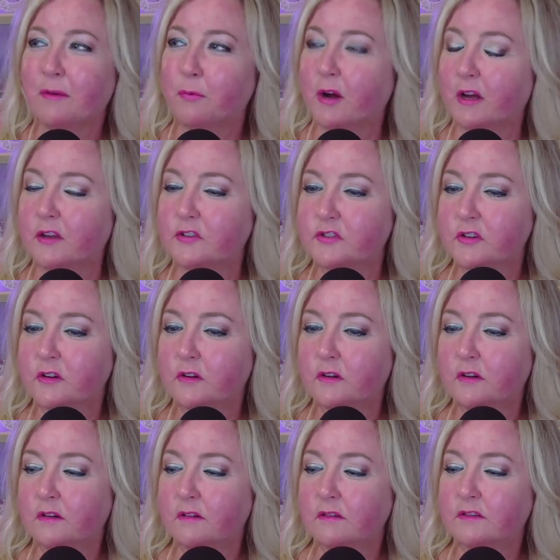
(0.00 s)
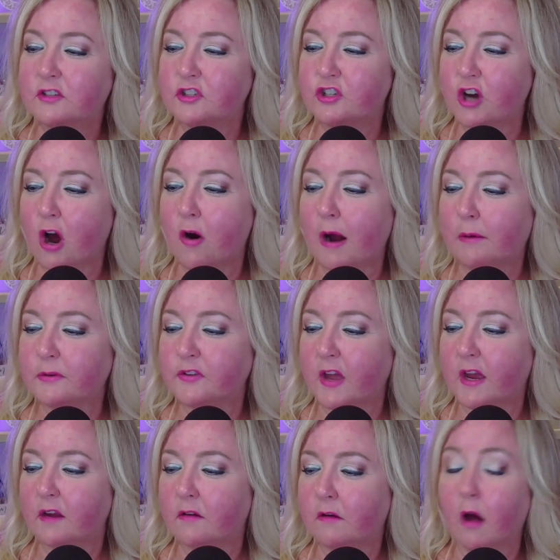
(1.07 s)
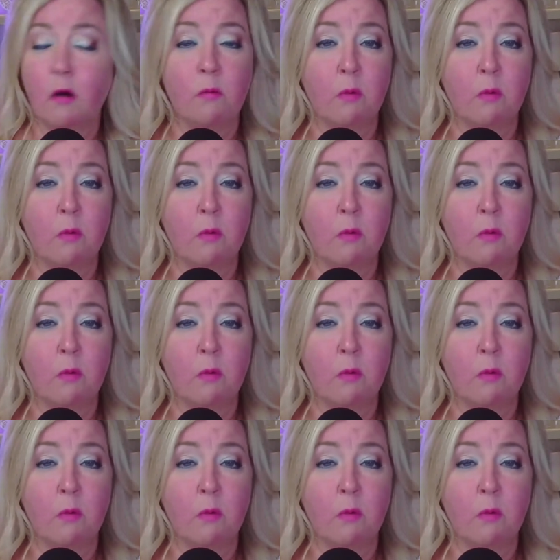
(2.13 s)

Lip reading: was to Joe. I was like, oh,